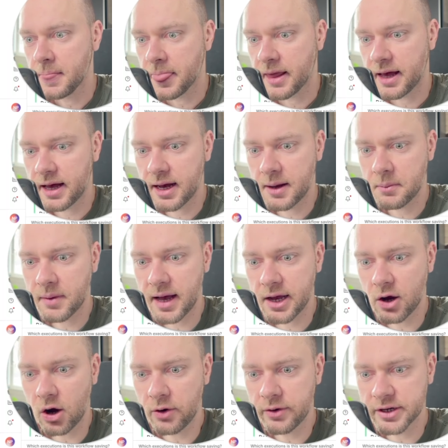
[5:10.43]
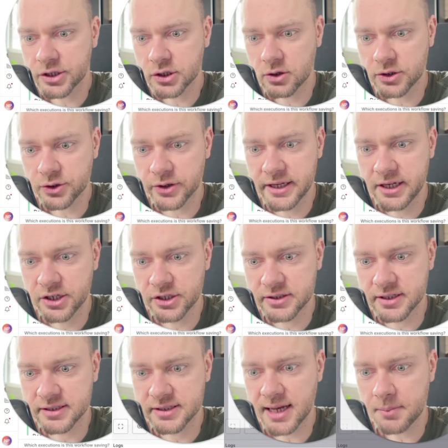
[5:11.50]
I already showed you, here's
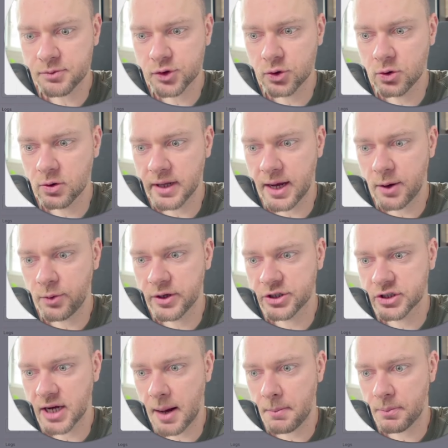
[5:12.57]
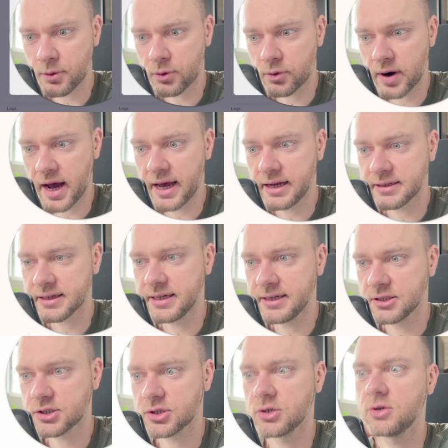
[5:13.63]
the subtool, and we jump right
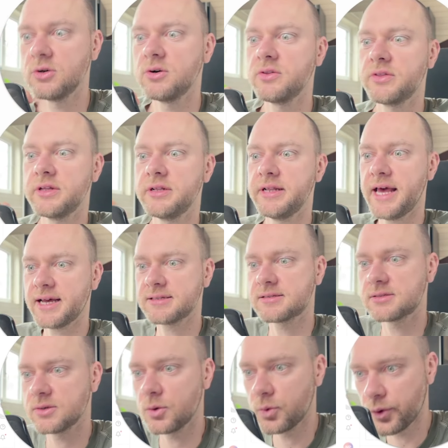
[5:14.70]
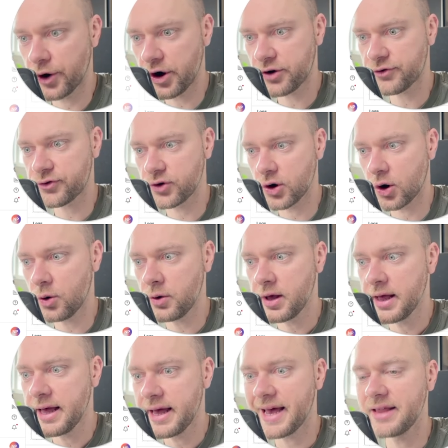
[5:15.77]
into the next workflow.
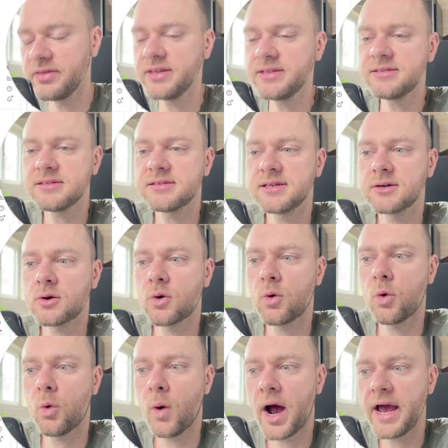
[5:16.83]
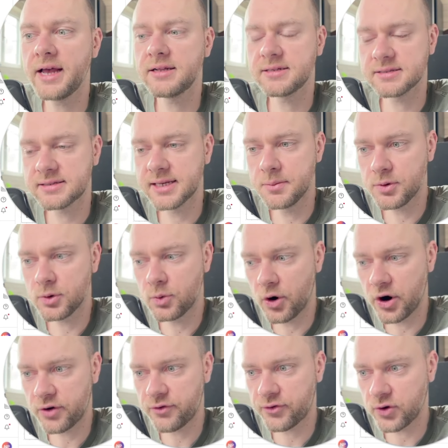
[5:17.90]
And this is a quite simple
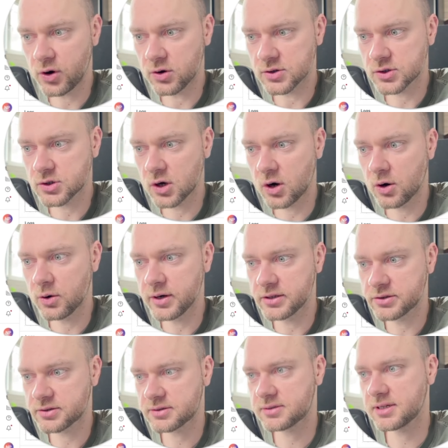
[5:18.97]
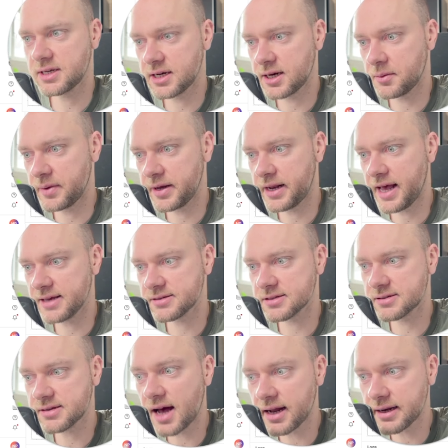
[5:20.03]
workflow. So it has
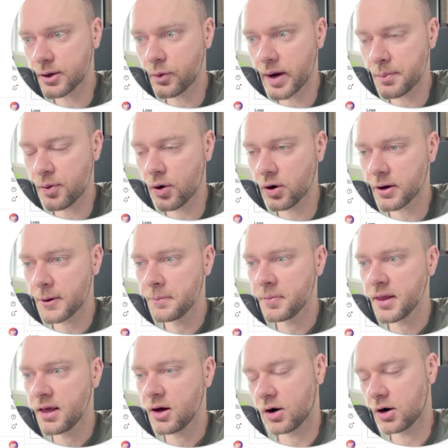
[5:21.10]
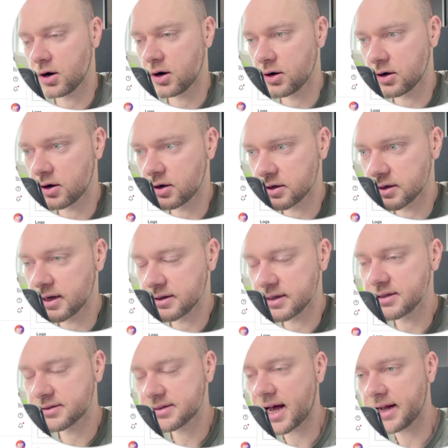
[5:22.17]
a starting webhook or
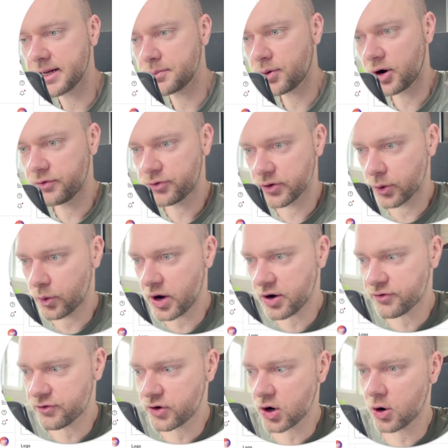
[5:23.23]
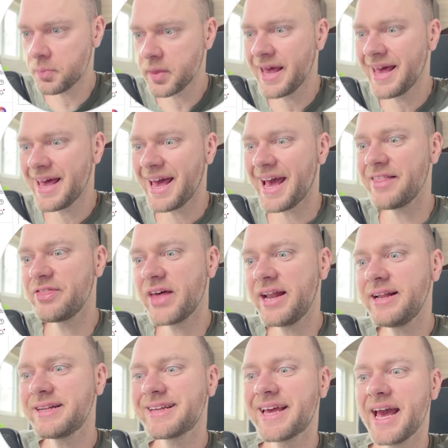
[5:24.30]
a starting point for the workflow, and
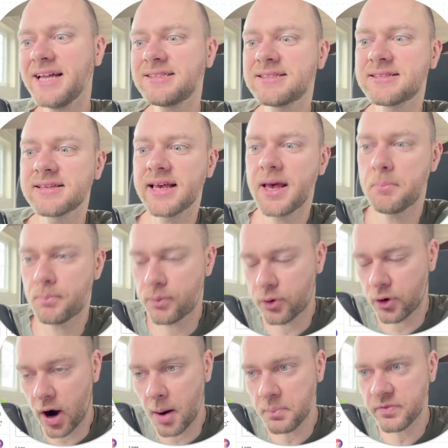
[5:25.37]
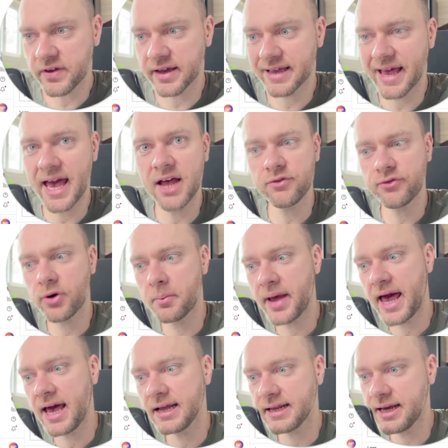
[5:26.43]
then it gets a prompt again from
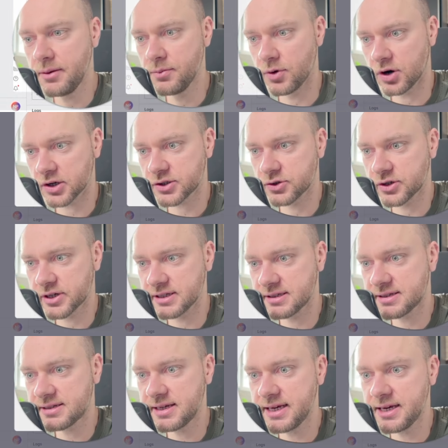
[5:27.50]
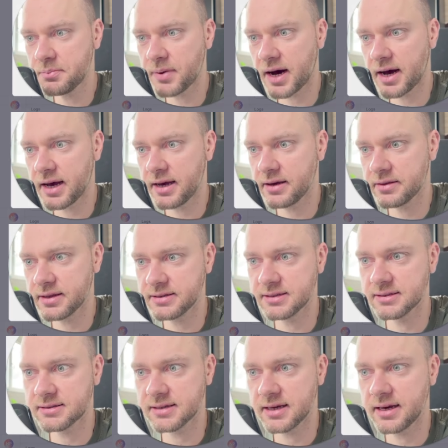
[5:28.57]
8inbox. You can see by, this
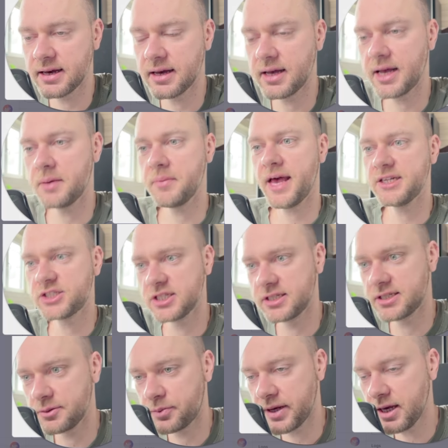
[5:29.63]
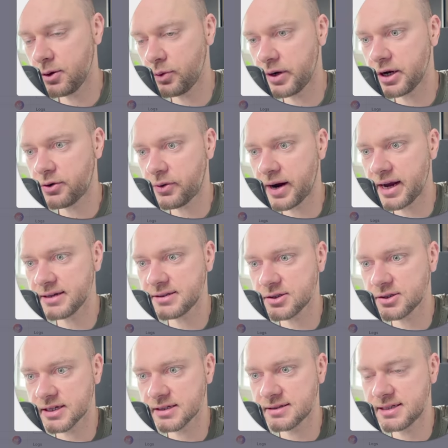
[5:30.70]
is a HTTP request.
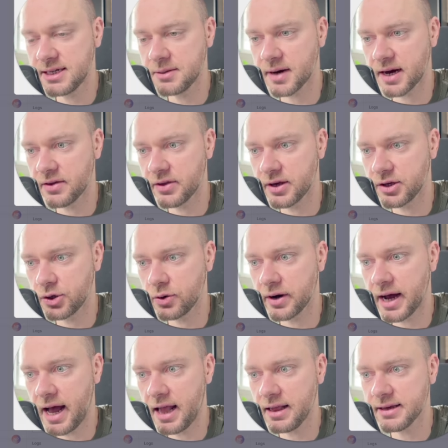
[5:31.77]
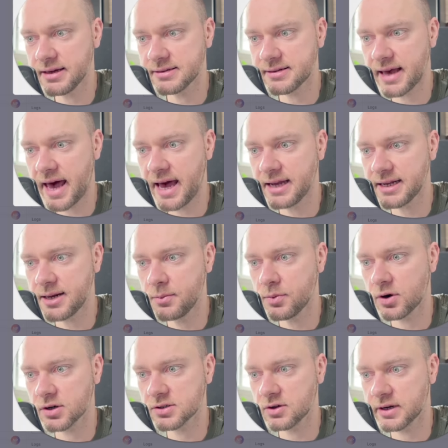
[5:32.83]
You can see by the URL, it's
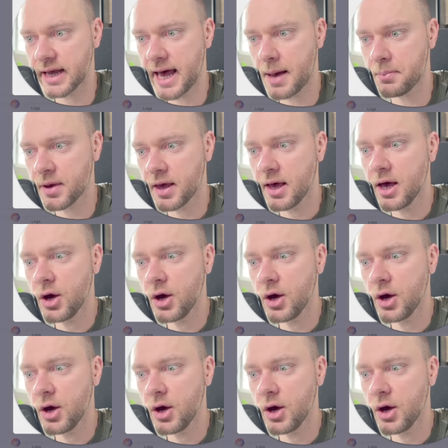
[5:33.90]
8inbox.app.